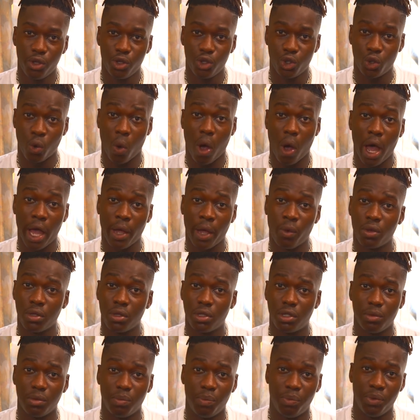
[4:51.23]
So I
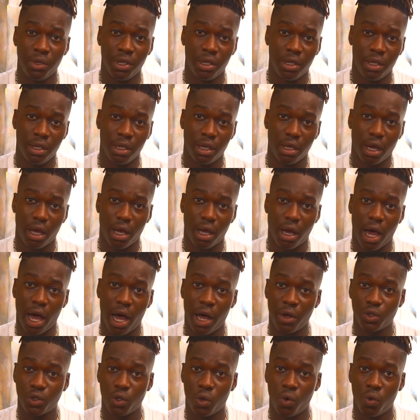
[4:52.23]
want to be a
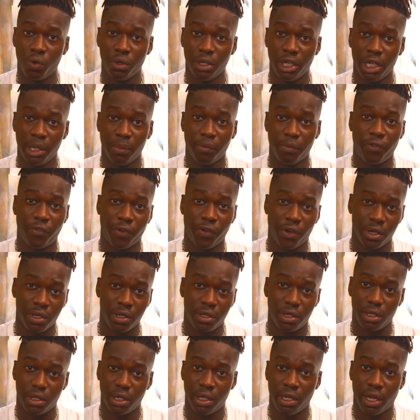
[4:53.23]
household name
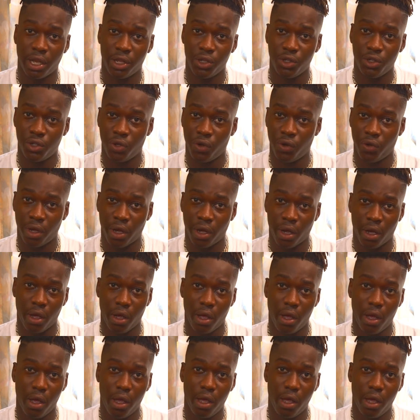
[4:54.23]
first in Nigeria,